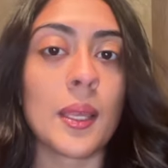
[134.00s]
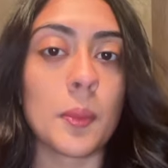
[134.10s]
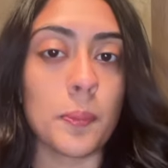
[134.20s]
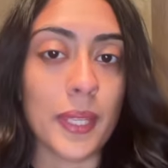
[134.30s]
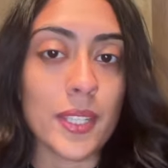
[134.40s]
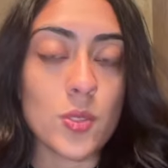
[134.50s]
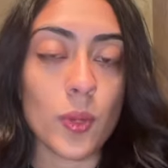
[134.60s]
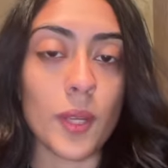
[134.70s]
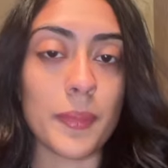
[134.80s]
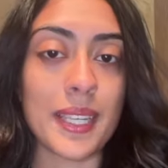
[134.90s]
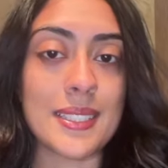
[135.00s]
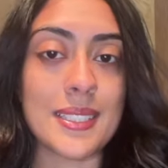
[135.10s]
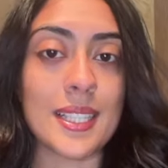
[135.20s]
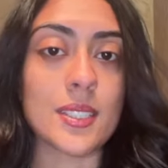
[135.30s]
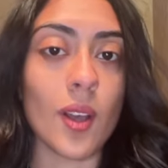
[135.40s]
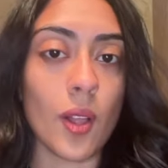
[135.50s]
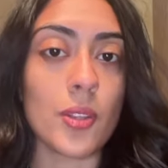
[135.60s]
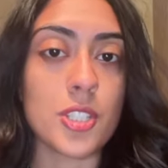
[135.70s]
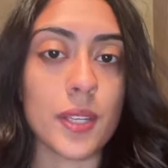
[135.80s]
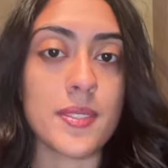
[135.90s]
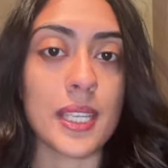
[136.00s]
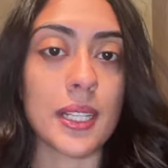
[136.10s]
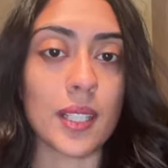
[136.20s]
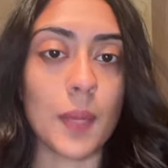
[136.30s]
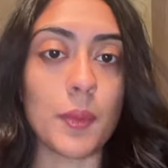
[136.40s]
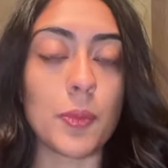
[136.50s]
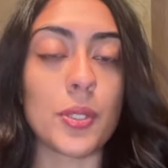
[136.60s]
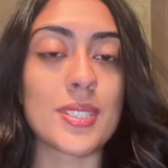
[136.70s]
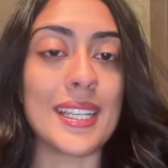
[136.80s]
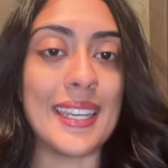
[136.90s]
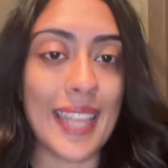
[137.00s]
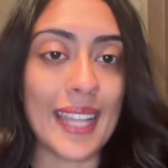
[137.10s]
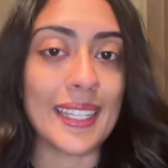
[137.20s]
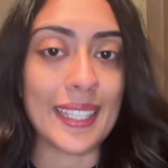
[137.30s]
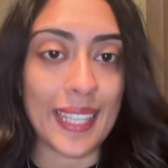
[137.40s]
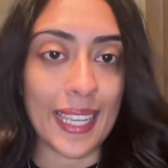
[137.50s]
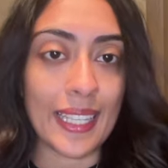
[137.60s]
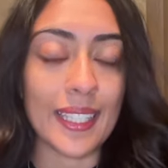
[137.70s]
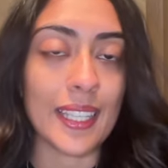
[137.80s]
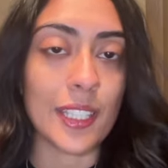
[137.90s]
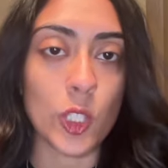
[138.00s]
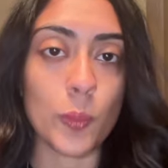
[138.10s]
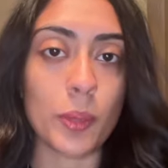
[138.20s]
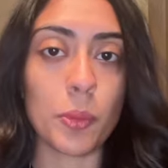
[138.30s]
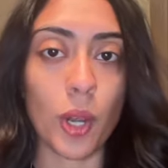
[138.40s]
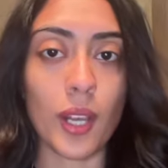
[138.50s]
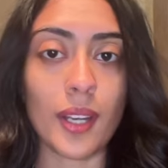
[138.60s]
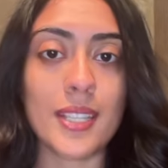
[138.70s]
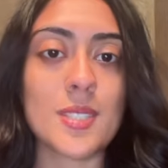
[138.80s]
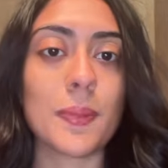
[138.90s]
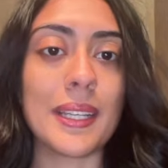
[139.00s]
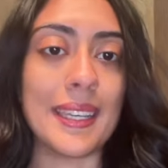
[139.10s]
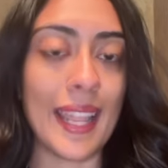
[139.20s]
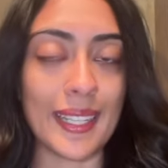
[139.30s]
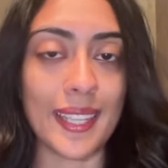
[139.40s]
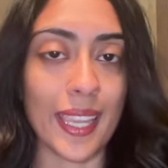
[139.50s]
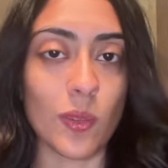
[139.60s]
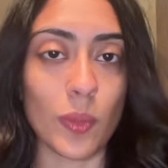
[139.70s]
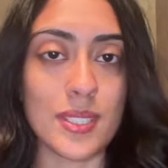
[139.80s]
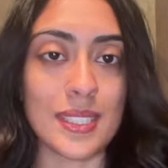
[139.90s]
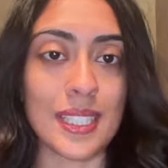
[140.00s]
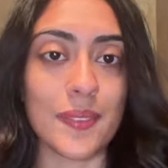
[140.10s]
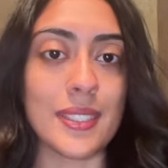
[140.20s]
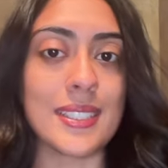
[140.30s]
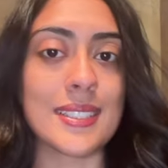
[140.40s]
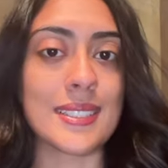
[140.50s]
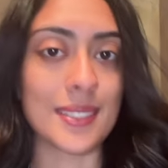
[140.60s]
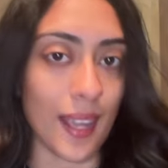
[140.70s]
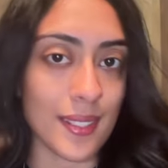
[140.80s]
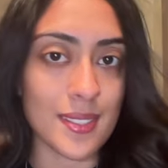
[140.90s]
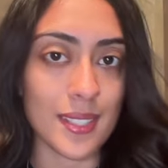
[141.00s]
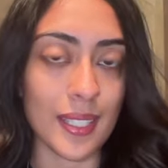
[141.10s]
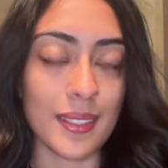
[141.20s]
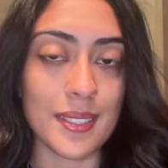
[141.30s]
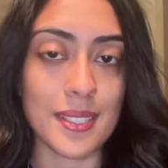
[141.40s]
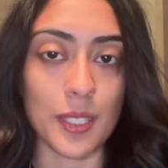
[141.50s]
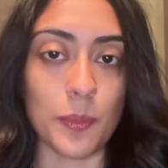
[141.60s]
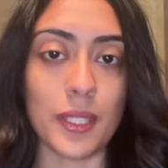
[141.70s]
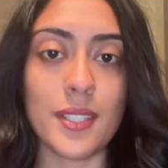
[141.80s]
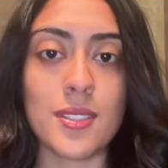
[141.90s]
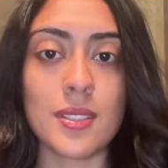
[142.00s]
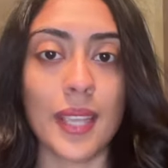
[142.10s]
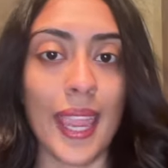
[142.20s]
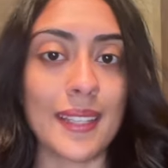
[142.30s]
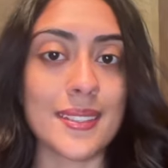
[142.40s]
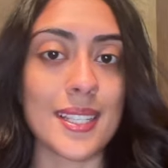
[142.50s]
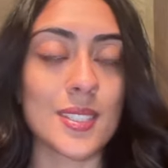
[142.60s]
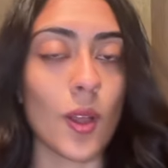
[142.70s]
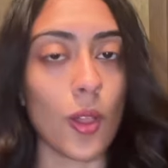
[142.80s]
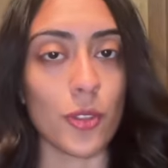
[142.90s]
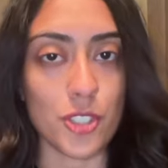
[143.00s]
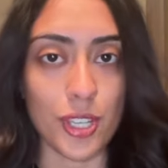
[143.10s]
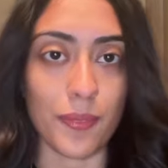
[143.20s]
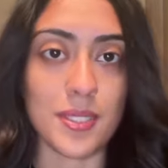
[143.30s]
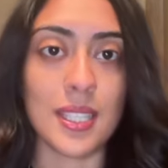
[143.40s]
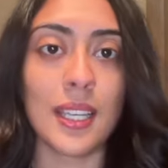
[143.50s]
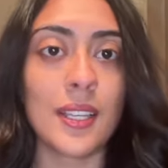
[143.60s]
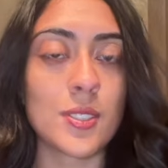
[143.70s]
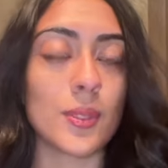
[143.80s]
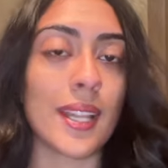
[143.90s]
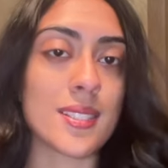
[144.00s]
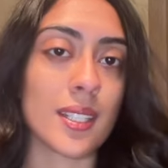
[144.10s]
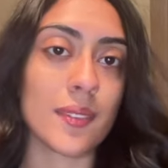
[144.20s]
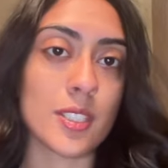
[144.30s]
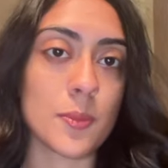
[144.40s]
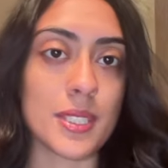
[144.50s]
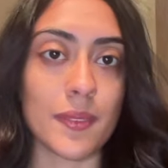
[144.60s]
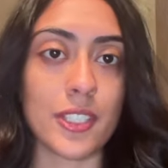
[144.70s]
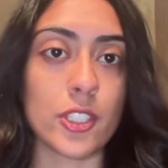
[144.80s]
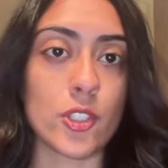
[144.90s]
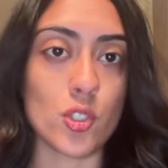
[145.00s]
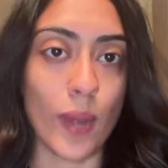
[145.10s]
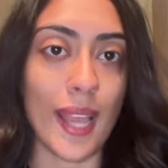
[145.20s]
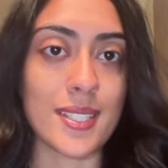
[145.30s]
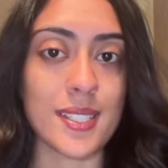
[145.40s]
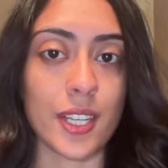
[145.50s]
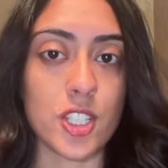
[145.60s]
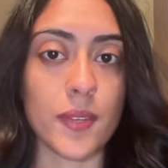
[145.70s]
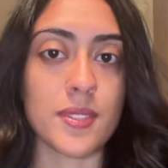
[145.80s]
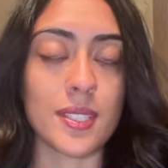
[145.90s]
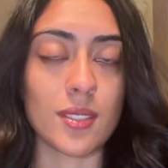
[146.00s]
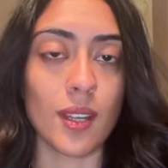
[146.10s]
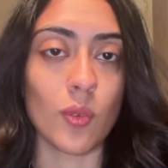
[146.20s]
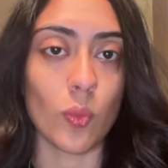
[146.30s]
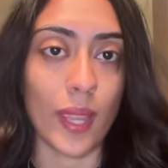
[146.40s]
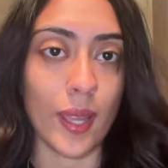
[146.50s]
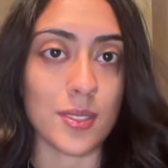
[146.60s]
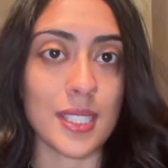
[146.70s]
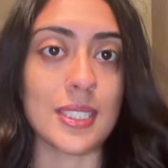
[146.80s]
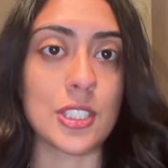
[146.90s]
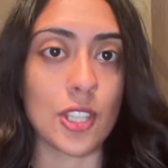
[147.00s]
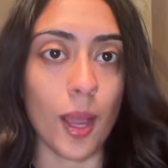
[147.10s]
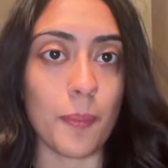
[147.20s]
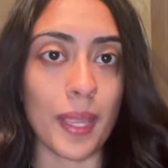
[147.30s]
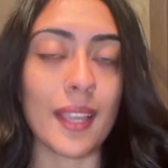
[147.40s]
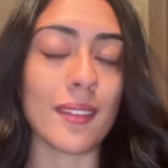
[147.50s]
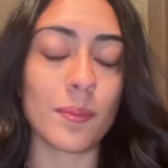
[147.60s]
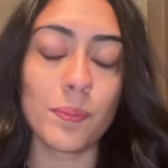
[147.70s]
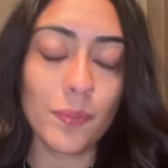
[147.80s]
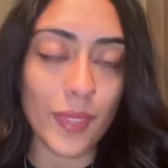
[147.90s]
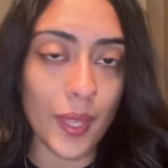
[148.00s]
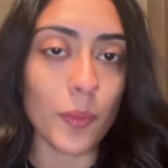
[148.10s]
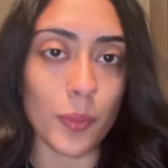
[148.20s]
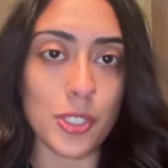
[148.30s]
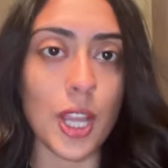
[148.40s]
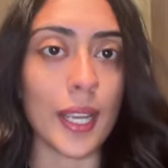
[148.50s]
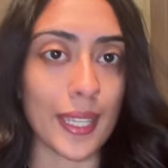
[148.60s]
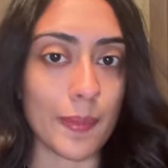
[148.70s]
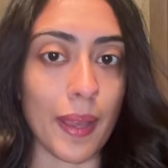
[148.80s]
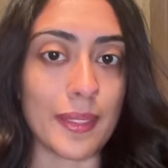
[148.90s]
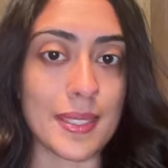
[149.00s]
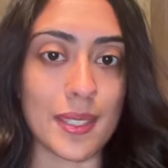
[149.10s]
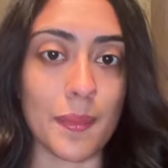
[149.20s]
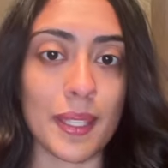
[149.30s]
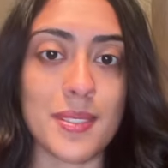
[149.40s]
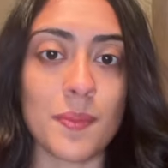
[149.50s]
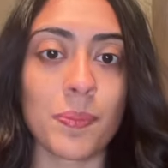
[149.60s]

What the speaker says: B is wrong because it says all shifts in climate produce a net gain in human progress, but net gain wasn't even discussed in the stimulus, and it says all shifts. So that's not even specific to drastic shifts. It's gone way outside the topic that we were talking about in the stimulus.